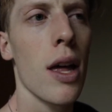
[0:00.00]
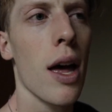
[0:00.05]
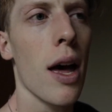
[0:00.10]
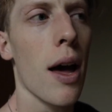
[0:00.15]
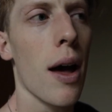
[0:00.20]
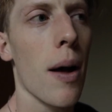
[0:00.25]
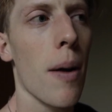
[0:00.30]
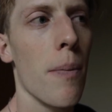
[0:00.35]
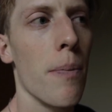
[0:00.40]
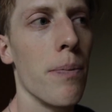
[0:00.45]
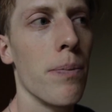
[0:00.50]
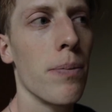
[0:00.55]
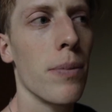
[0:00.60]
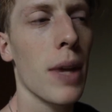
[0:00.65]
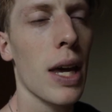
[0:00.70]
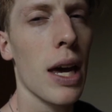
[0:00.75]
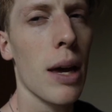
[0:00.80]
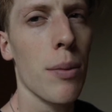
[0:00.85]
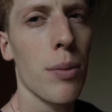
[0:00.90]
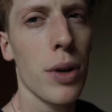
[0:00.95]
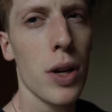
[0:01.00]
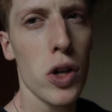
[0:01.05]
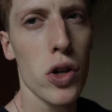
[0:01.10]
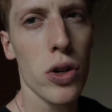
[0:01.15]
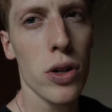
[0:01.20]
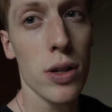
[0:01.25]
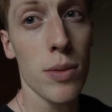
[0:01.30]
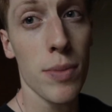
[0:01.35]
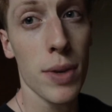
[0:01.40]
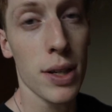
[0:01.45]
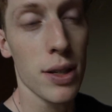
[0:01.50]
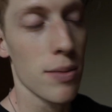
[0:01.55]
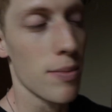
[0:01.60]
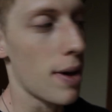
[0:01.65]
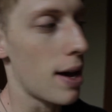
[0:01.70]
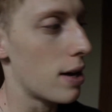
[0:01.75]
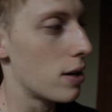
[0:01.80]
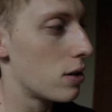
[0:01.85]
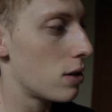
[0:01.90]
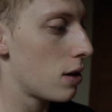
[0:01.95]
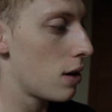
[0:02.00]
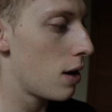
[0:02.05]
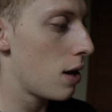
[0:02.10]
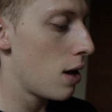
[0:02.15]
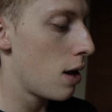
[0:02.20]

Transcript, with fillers: Um, I'm pretty sure it's mix and match.